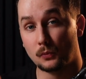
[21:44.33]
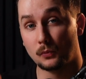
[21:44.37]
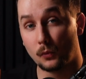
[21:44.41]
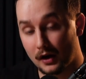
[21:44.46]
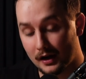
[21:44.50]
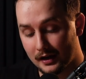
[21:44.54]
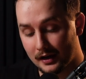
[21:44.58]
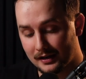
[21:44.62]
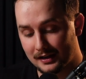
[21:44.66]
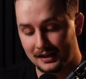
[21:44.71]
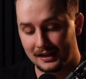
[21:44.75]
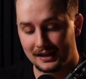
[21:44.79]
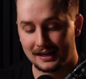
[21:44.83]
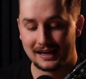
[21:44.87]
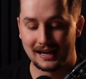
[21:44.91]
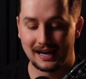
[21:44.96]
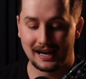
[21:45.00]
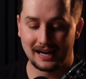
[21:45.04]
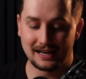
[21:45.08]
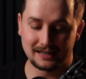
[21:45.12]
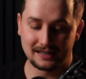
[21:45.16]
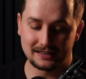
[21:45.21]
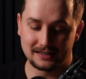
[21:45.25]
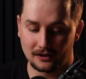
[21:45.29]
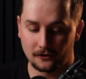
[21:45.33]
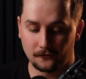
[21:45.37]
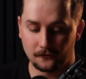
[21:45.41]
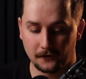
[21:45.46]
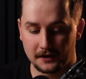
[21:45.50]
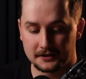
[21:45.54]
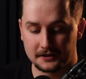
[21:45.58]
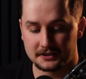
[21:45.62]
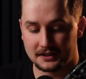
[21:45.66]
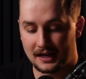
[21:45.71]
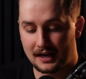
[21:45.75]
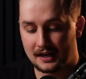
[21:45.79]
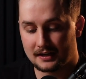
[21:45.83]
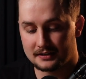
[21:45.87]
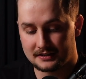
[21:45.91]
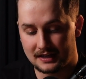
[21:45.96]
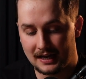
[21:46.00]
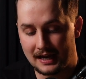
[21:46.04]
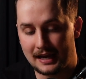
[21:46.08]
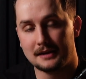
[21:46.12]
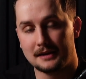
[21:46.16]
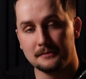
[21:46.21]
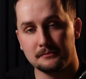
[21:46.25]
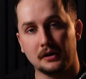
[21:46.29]
One, it identifies it as
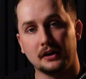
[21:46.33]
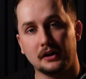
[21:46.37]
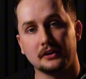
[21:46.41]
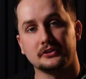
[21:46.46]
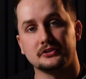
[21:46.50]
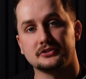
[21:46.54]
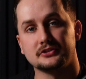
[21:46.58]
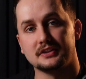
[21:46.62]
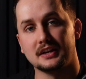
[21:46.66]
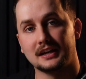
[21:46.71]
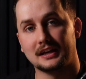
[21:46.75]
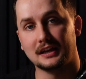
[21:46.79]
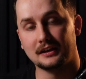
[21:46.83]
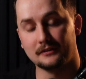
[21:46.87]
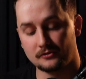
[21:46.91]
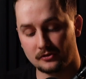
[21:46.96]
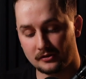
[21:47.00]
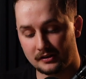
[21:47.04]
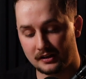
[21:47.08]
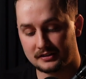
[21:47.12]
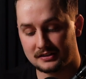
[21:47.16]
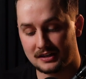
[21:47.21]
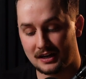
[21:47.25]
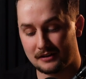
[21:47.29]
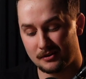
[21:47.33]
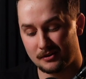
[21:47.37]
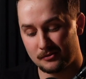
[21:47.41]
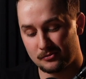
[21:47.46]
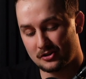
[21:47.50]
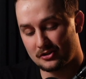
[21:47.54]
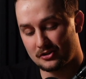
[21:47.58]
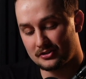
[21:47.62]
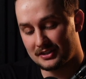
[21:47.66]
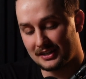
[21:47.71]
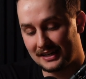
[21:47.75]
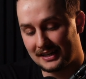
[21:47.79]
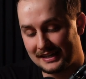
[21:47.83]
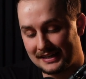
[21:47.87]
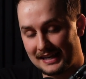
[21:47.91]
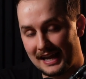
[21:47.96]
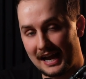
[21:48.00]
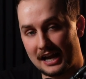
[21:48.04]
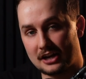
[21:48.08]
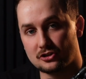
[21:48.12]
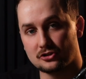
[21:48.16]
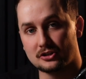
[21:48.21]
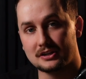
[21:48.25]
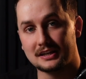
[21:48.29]
a Mother's Day gift during that time frame, so it's going to
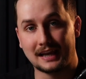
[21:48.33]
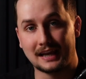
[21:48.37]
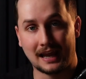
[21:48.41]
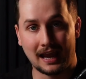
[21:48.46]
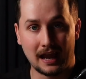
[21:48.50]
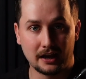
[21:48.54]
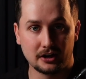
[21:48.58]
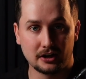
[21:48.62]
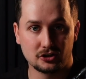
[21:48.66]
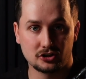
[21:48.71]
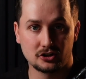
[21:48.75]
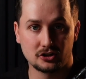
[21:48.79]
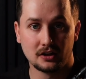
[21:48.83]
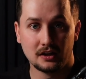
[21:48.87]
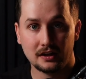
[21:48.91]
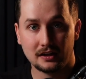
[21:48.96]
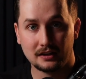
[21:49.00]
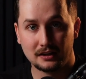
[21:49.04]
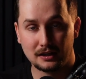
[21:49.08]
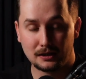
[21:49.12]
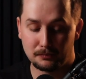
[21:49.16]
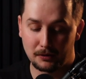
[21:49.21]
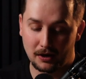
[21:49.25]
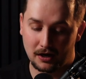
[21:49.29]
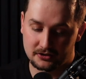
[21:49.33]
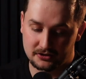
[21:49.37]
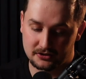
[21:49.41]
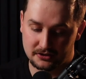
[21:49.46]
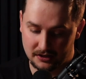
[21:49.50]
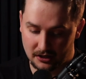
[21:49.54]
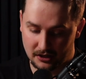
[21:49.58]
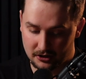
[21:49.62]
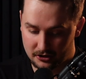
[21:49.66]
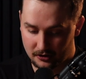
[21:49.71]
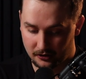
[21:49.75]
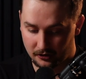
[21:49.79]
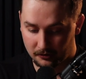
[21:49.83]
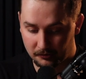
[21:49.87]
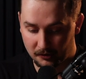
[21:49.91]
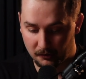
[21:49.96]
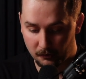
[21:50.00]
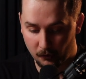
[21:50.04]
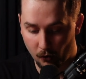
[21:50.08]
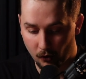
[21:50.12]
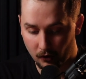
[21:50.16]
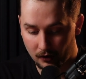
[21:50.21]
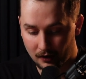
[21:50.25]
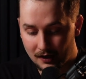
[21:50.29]
naturally catch the buyer's attention a little
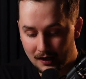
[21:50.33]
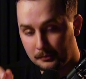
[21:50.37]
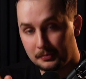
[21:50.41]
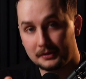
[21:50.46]
bit more.